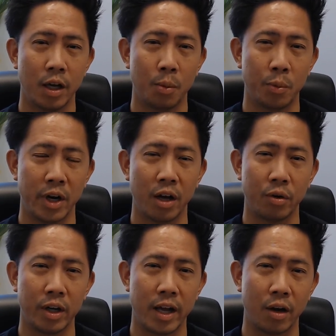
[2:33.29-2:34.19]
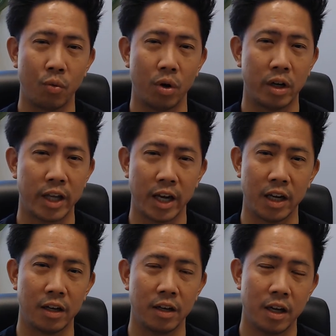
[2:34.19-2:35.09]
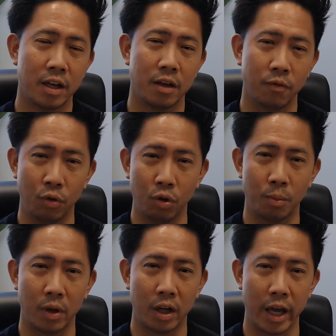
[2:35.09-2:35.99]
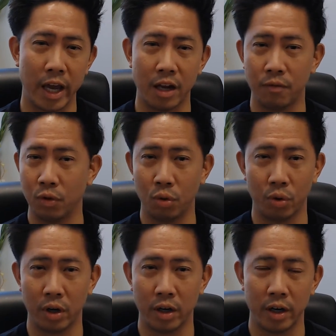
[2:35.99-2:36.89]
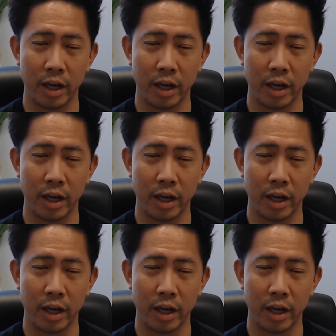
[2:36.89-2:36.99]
But not only that, we're taking Voluma and Velour